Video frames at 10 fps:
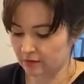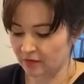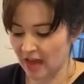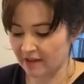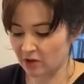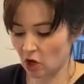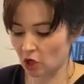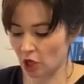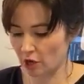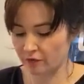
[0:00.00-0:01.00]
you haven't
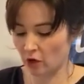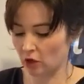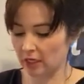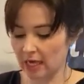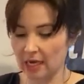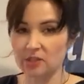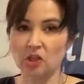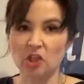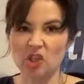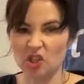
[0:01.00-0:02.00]
got an overlocker, guys, you
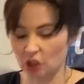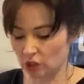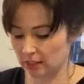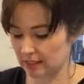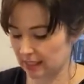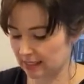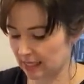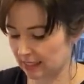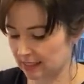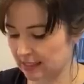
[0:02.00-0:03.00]
can just use a
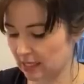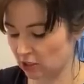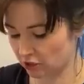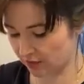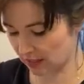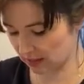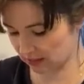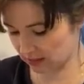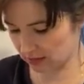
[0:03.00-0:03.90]
zigzag stitch for this.